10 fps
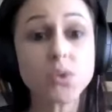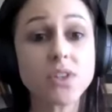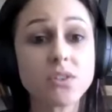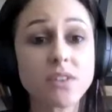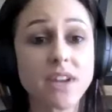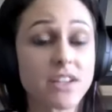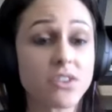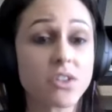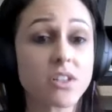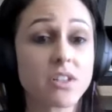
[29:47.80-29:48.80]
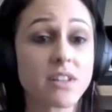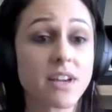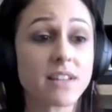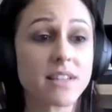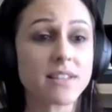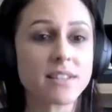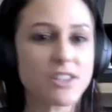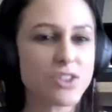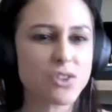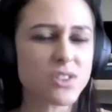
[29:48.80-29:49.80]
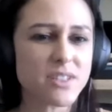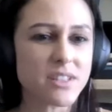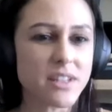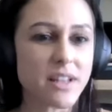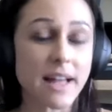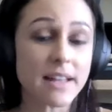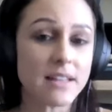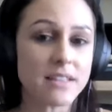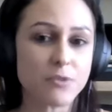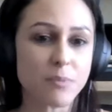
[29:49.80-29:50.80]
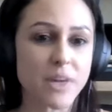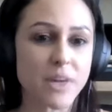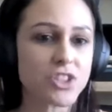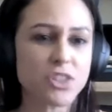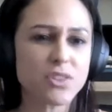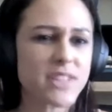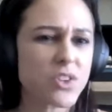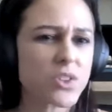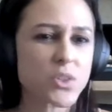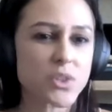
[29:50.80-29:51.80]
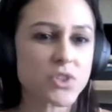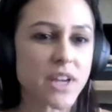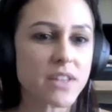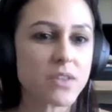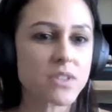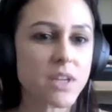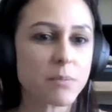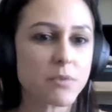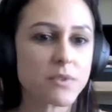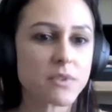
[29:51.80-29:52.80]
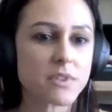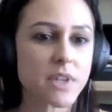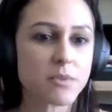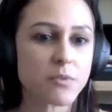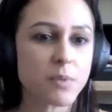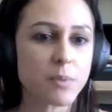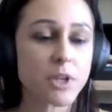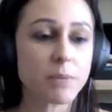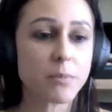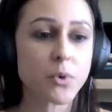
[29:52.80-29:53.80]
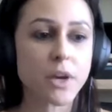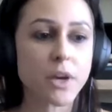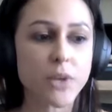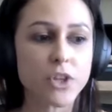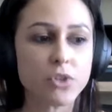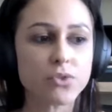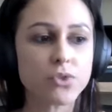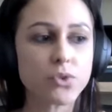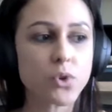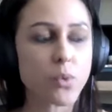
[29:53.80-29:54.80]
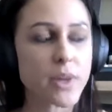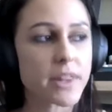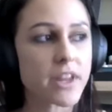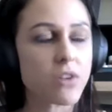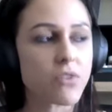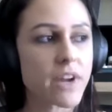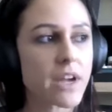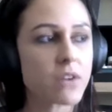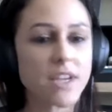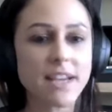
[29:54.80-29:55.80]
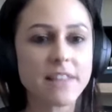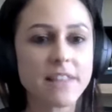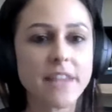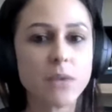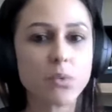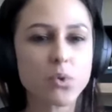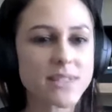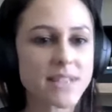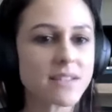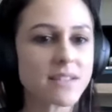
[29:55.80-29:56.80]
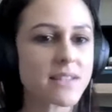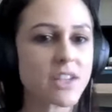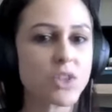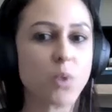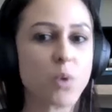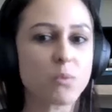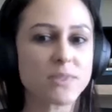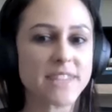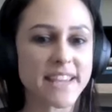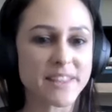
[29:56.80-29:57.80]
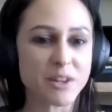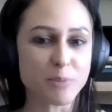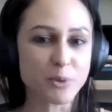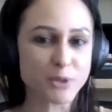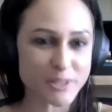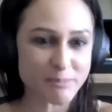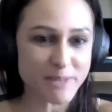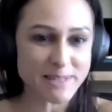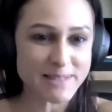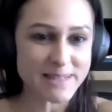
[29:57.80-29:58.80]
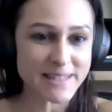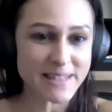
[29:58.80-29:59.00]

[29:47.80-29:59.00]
heal that and you clear that, then you, at least from my journey, you tend not to attract those types of people anymore. And when you do, when they're around, they will sense that you won't take their bullshit basically